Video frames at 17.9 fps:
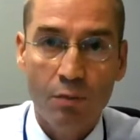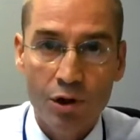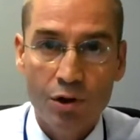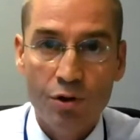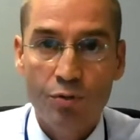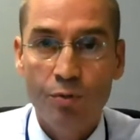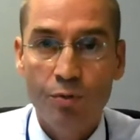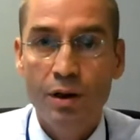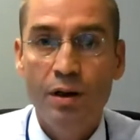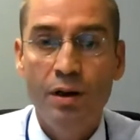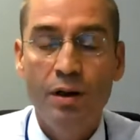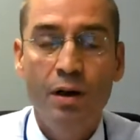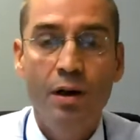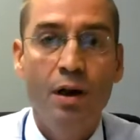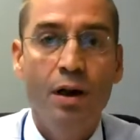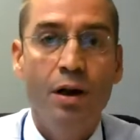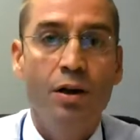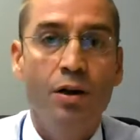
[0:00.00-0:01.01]
which
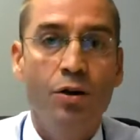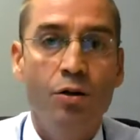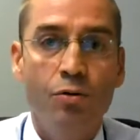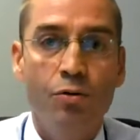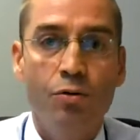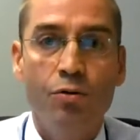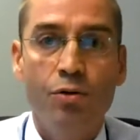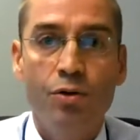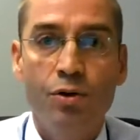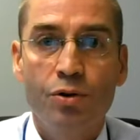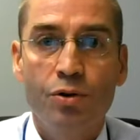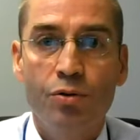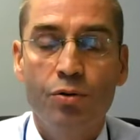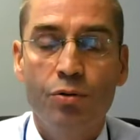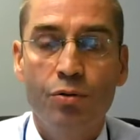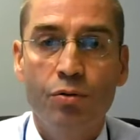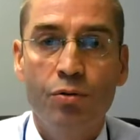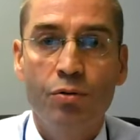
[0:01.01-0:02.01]
we use
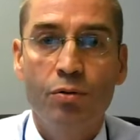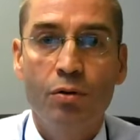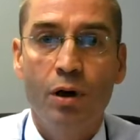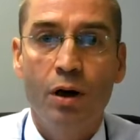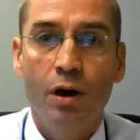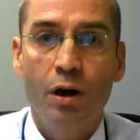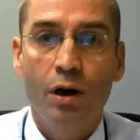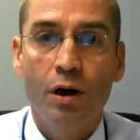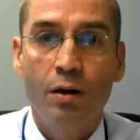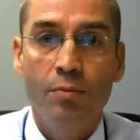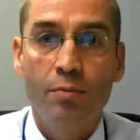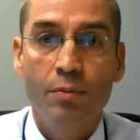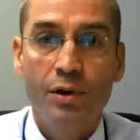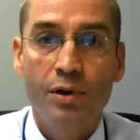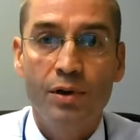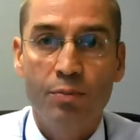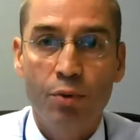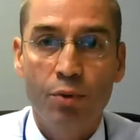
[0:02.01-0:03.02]
to
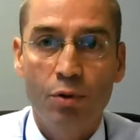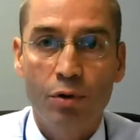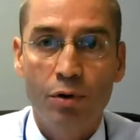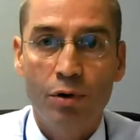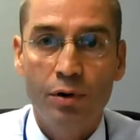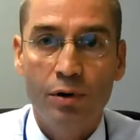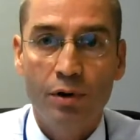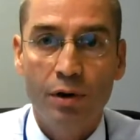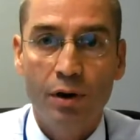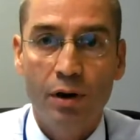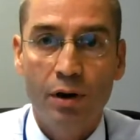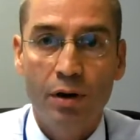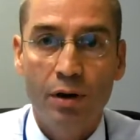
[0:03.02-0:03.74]
support